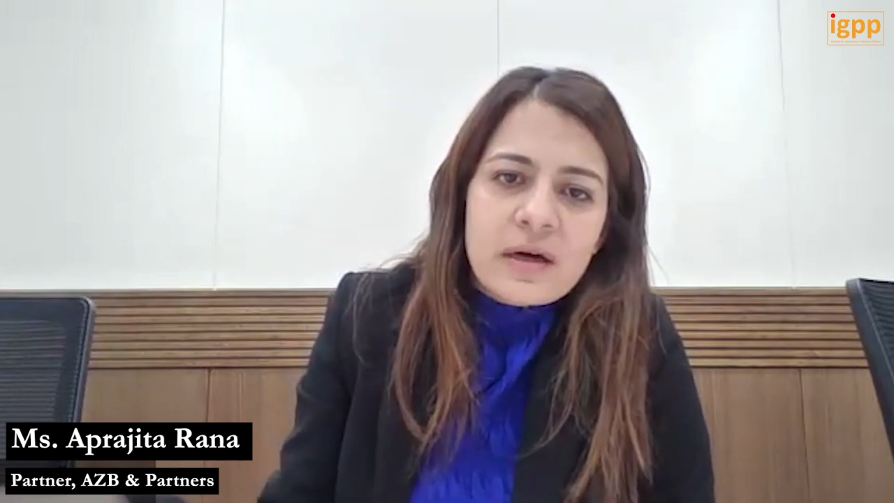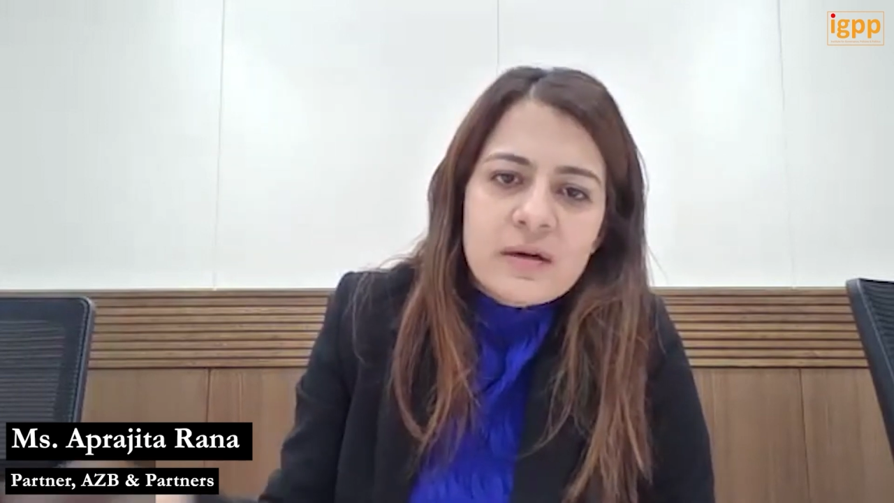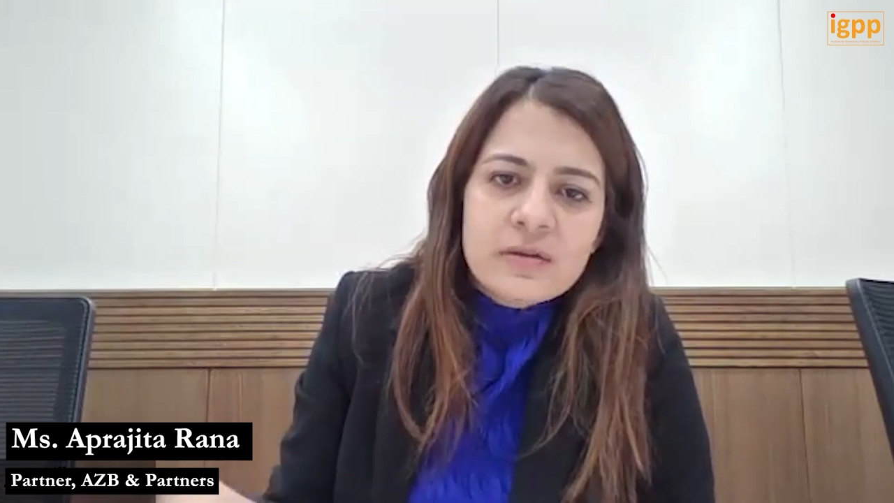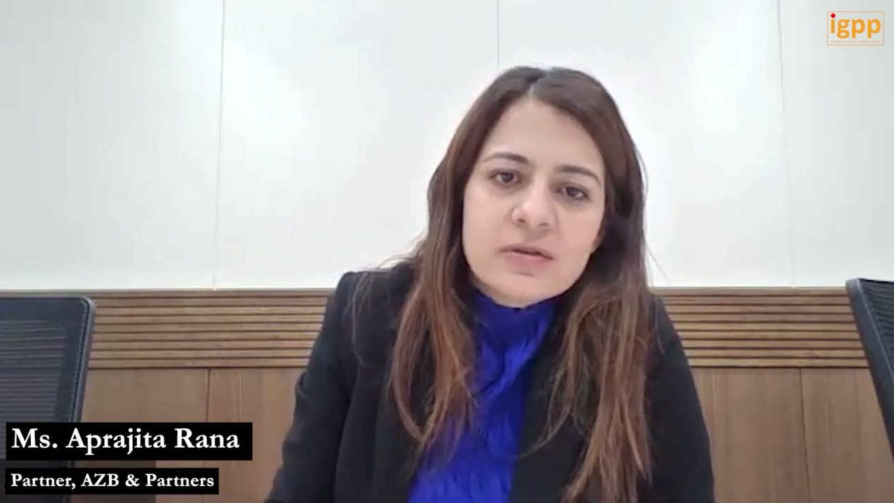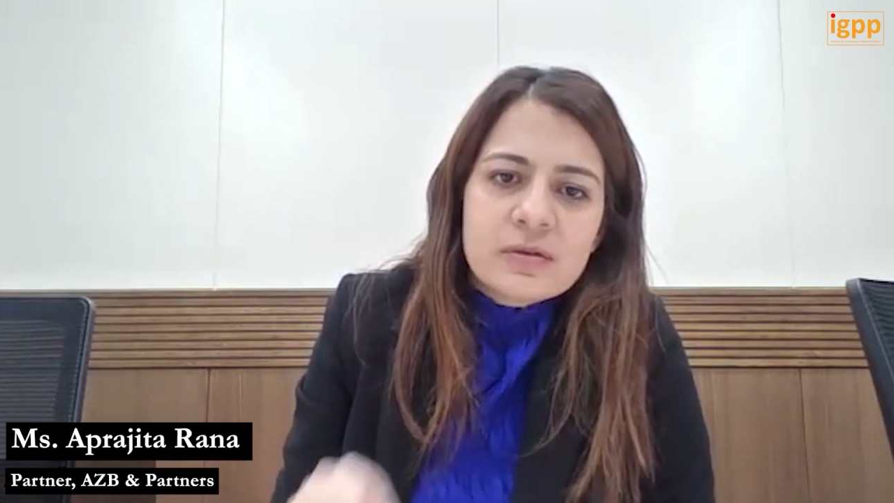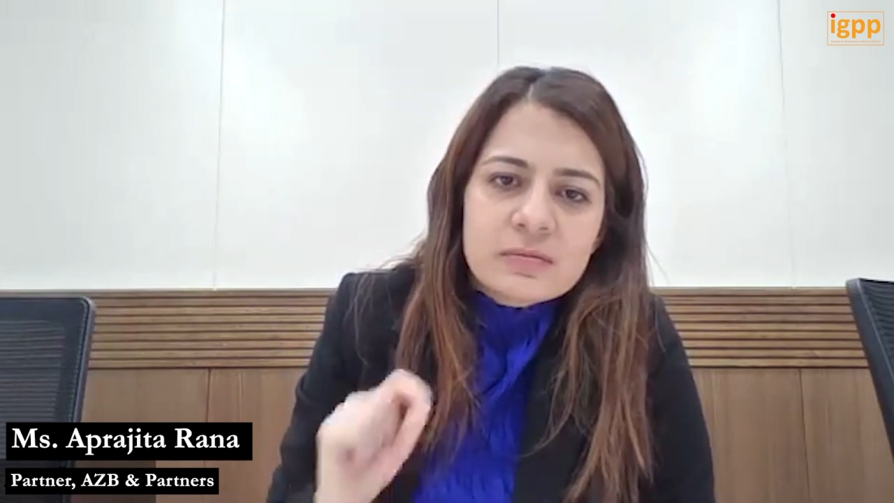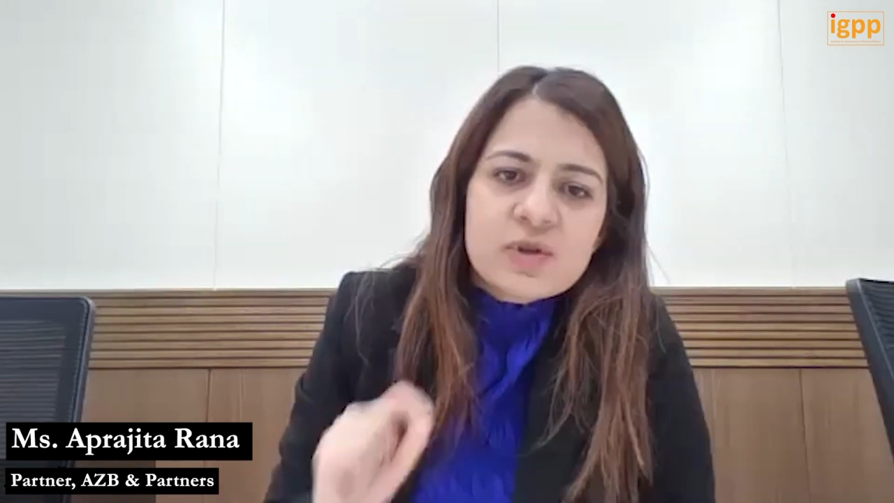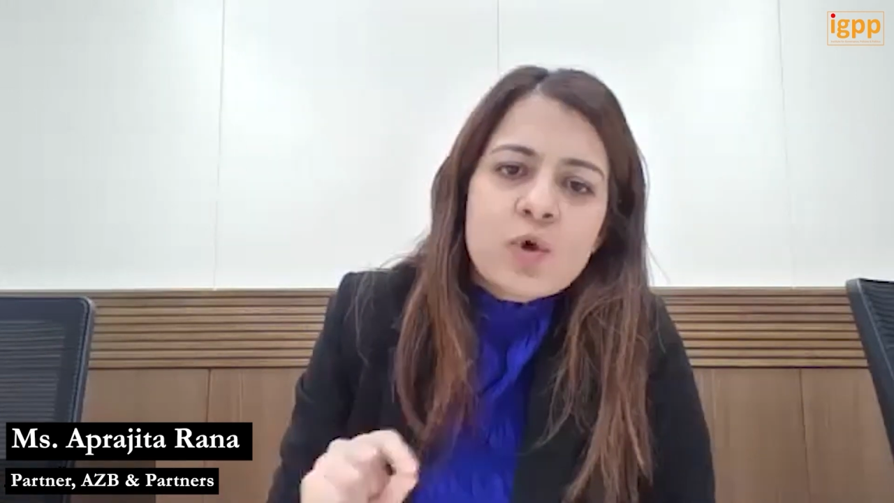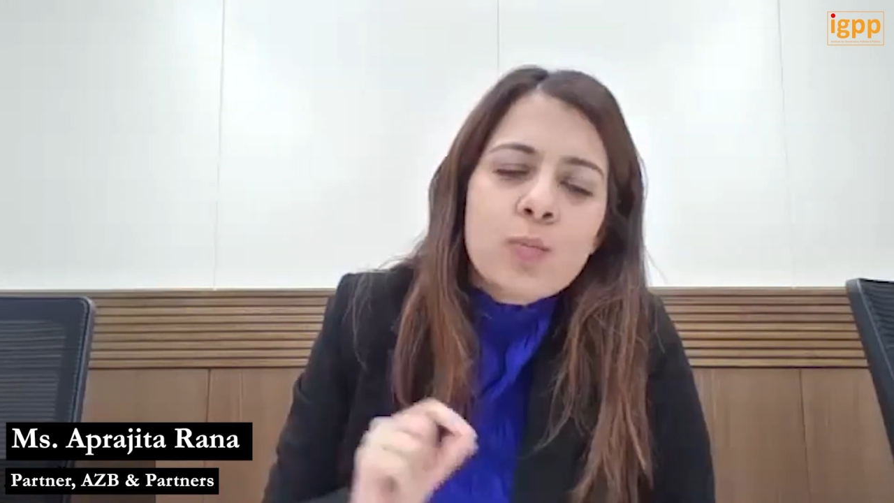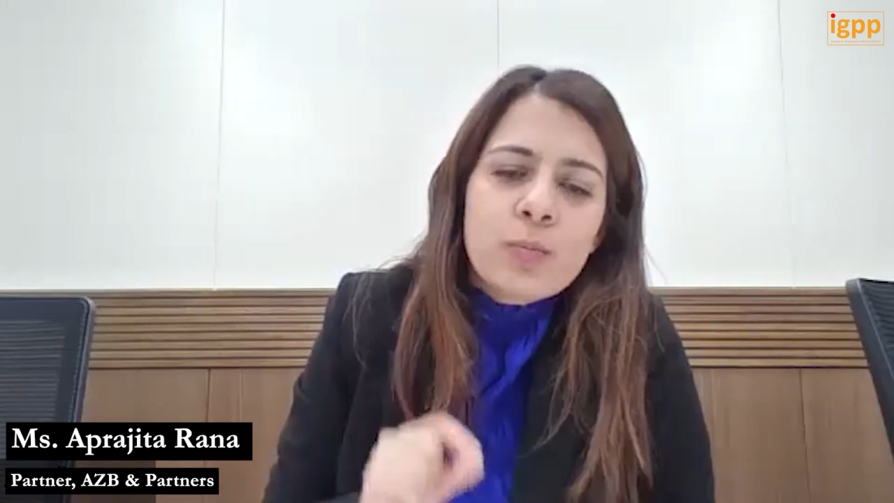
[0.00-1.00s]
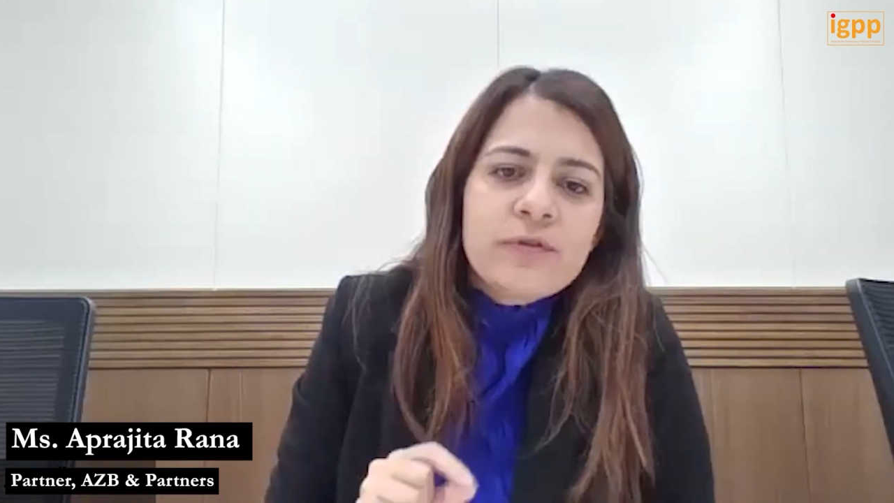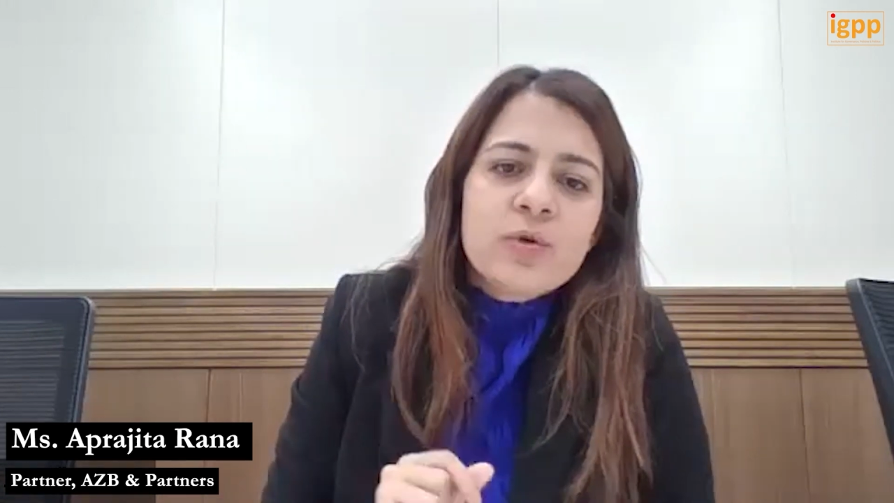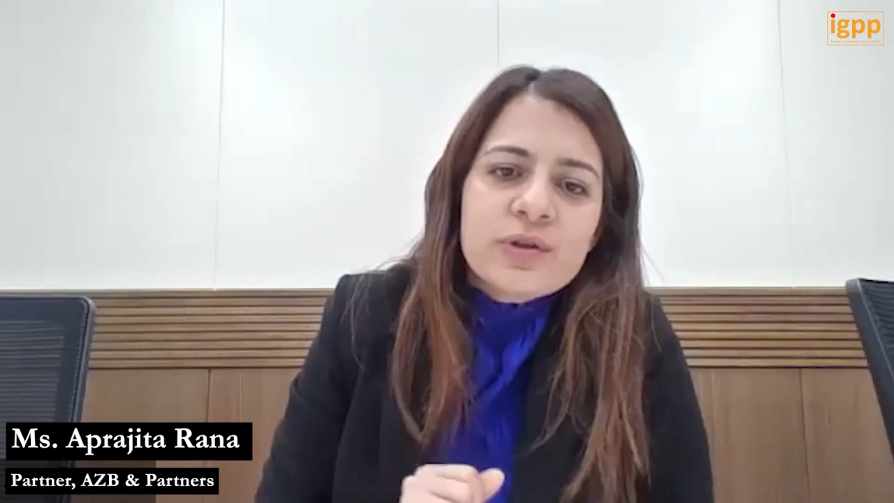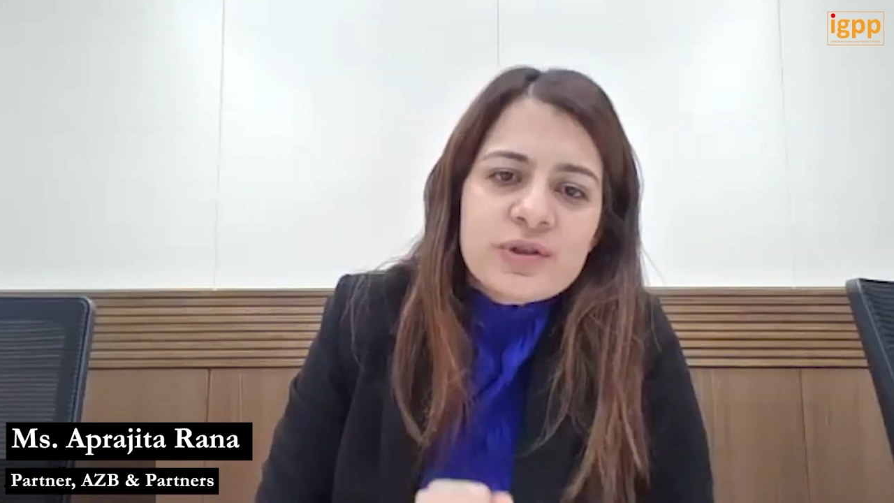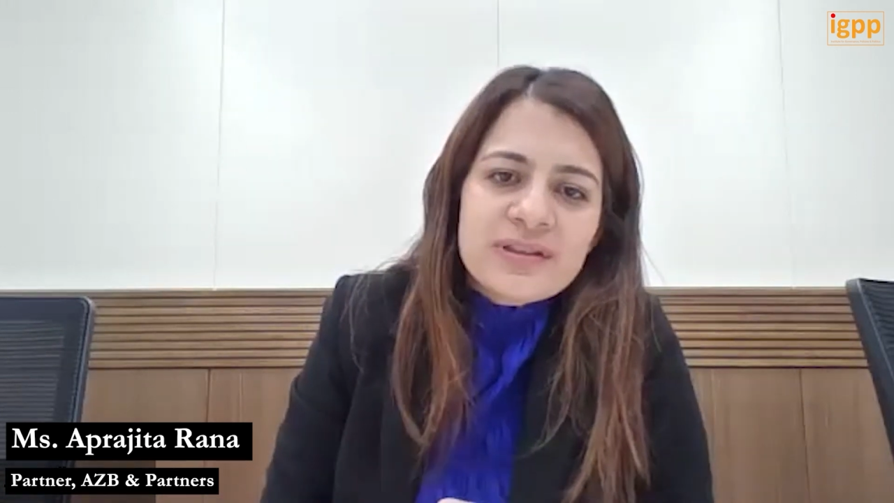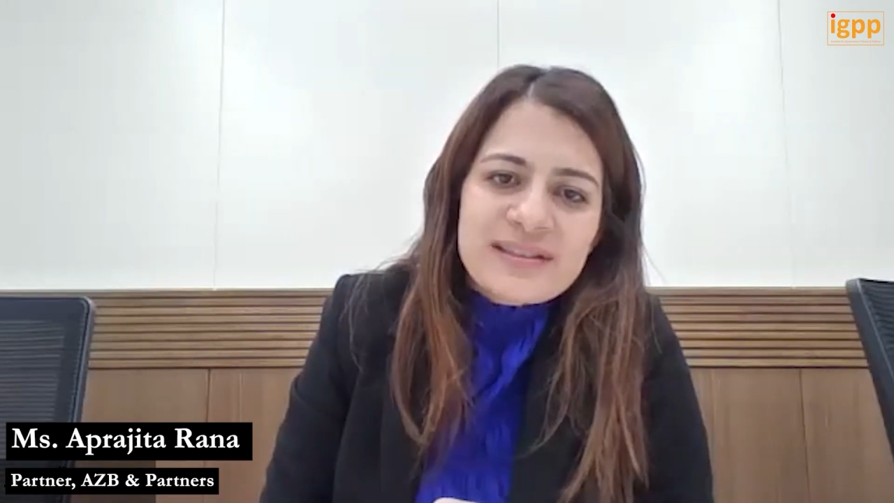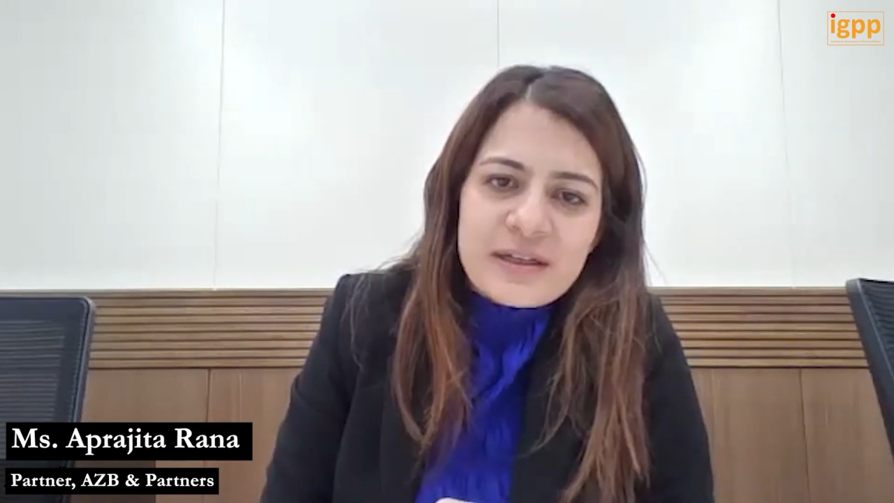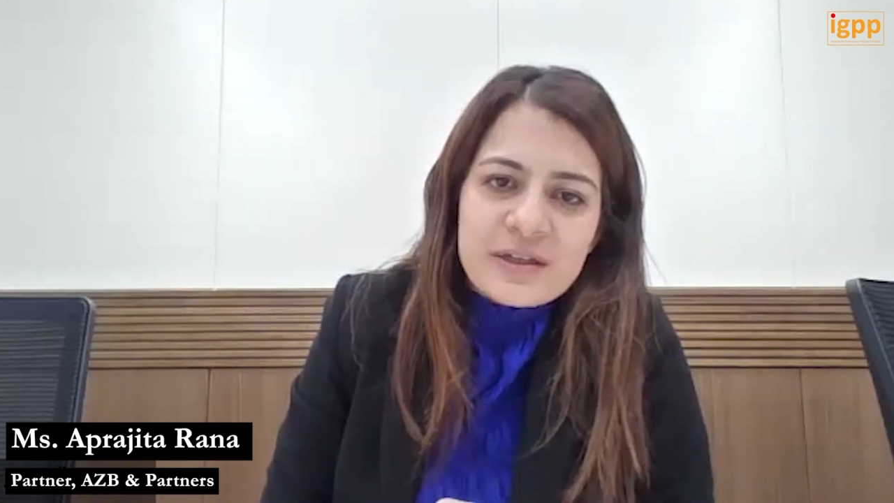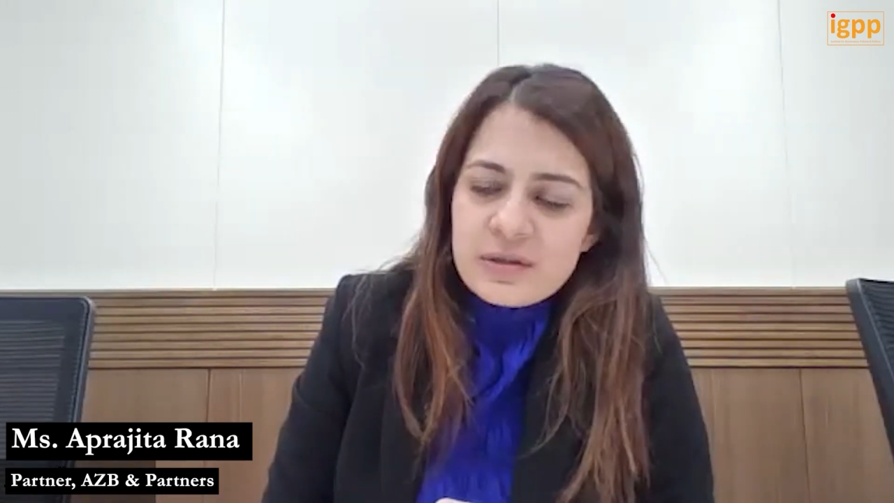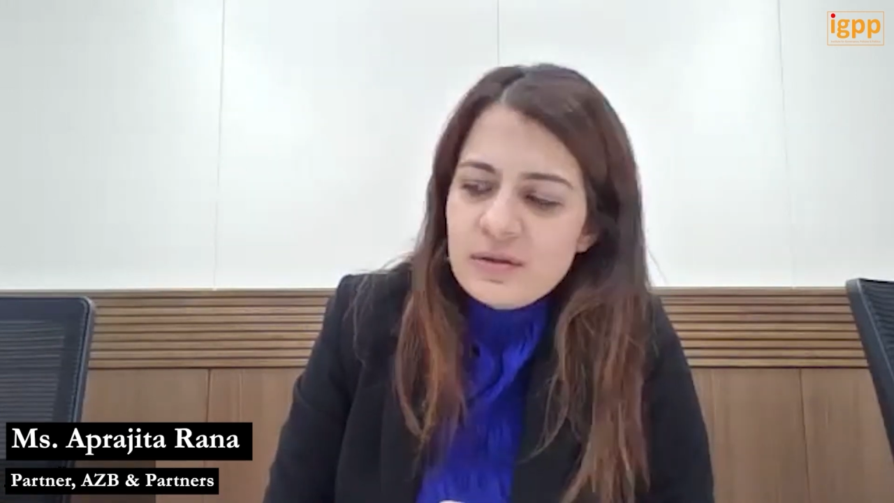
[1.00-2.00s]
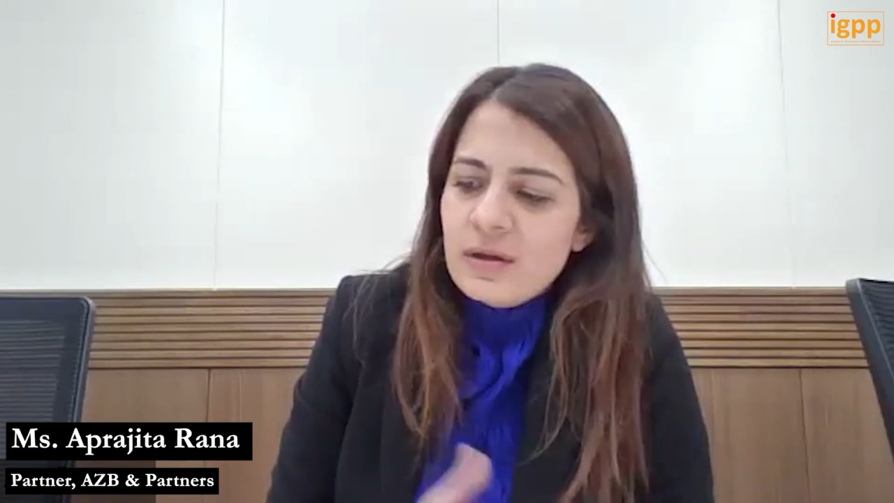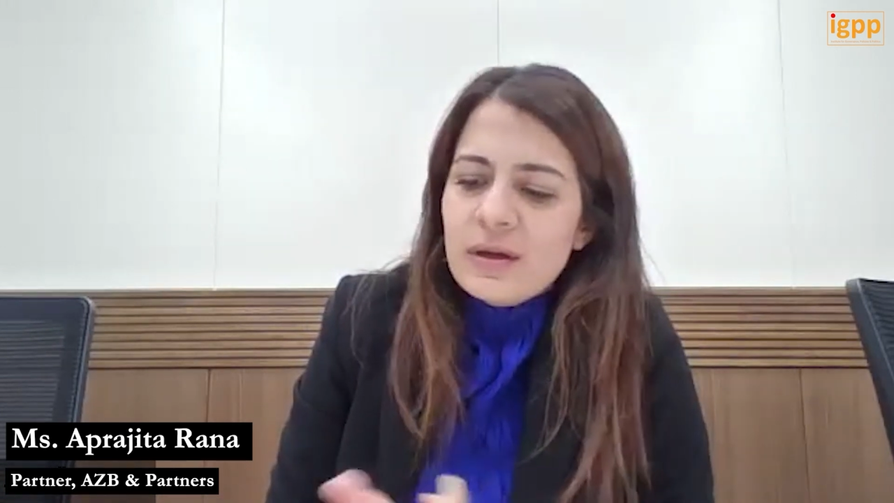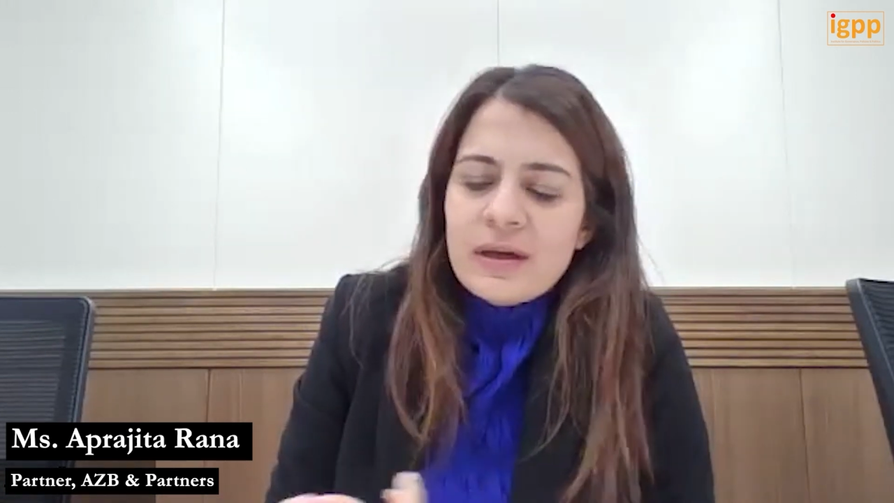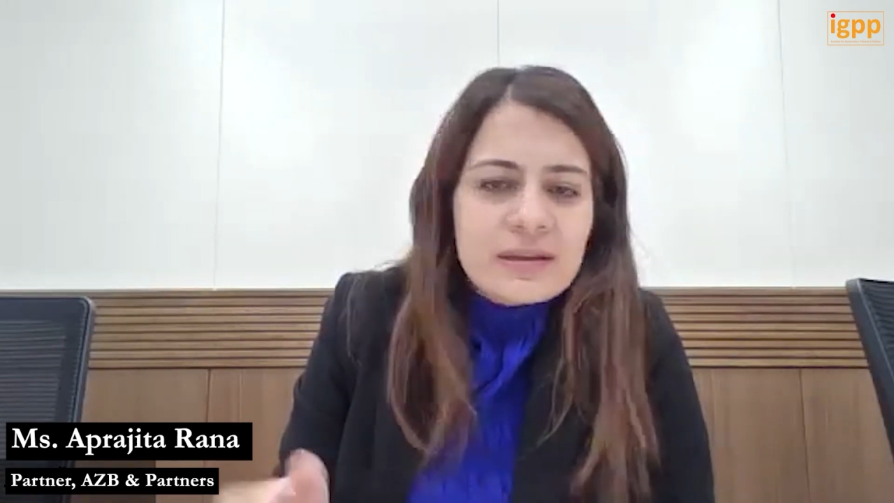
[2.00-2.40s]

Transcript: under the scope of the original section,